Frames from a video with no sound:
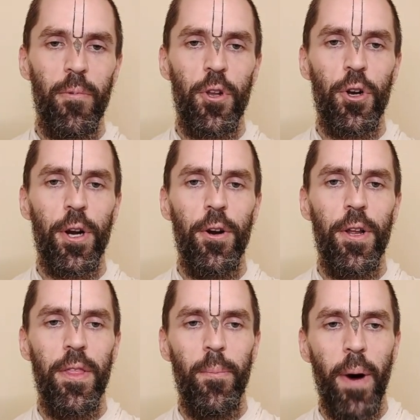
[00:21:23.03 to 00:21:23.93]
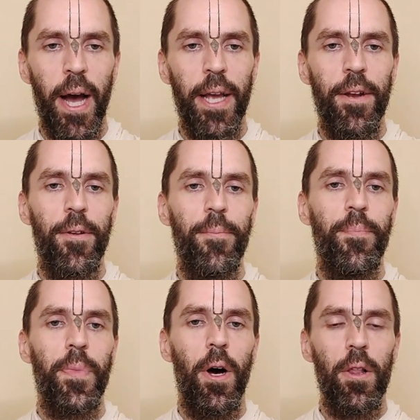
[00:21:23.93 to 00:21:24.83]
triggered in the mind,
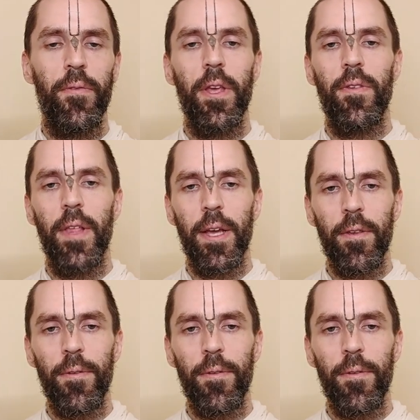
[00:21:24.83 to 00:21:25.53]
all of these things.